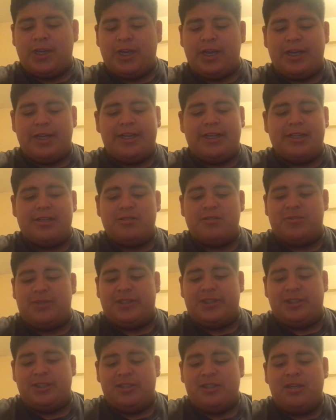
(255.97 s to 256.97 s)
Our next
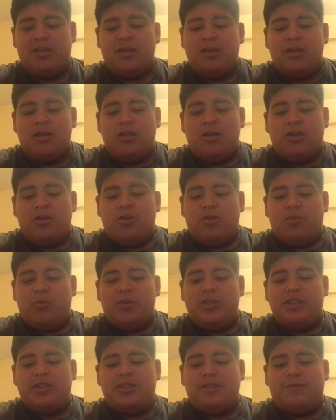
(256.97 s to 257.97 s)
question.
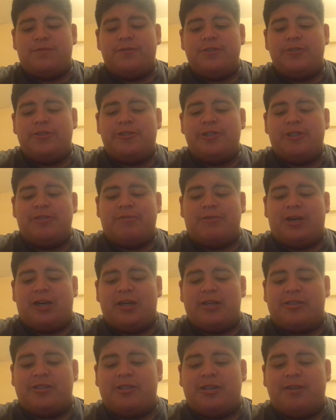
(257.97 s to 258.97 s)
What is the future of
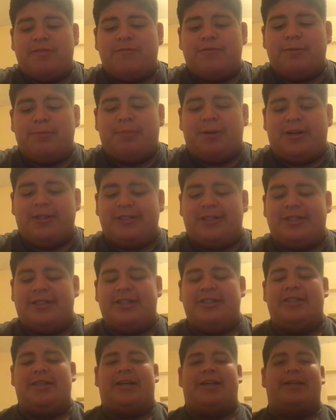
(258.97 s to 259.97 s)
Oxnard football
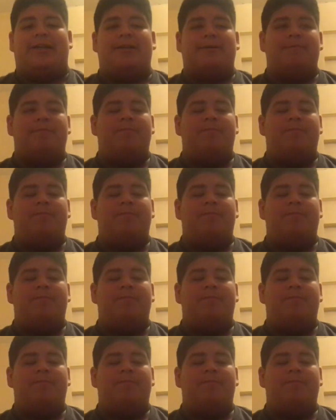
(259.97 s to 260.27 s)
looking like?